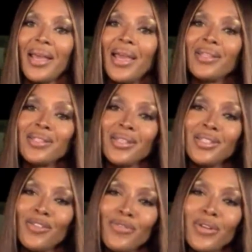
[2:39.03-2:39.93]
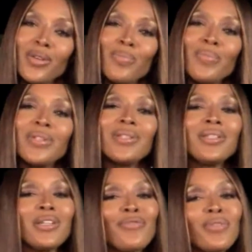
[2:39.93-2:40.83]
It's a different
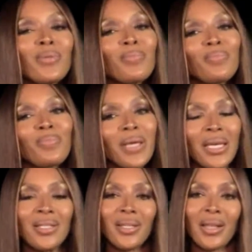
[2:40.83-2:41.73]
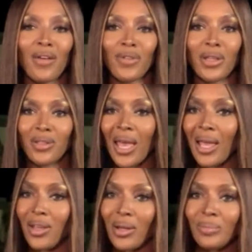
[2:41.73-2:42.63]
piece in
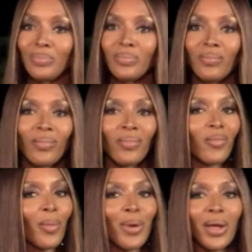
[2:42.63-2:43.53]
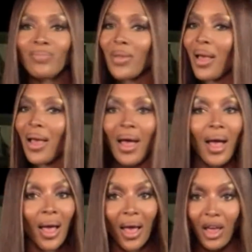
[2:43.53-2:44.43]
Kenya. But
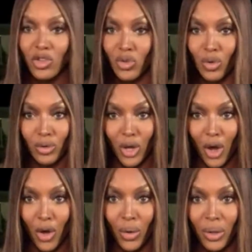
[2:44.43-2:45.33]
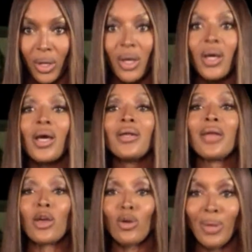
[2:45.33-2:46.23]
as you all know,
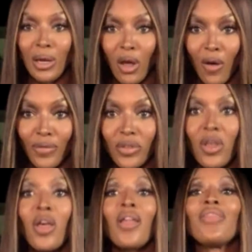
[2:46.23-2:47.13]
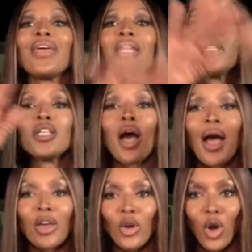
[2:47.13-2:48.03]
Naomi loves the
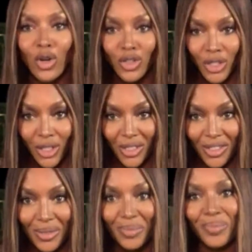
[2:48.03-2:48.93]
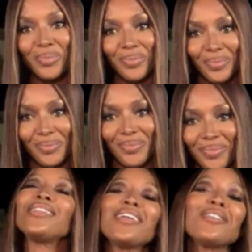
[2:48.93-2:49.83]
entire continent.
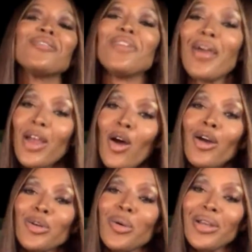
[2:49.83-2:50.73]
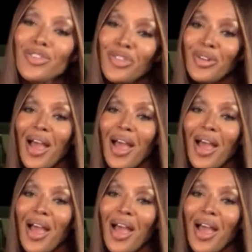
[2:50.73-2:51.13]
That's a very hard question.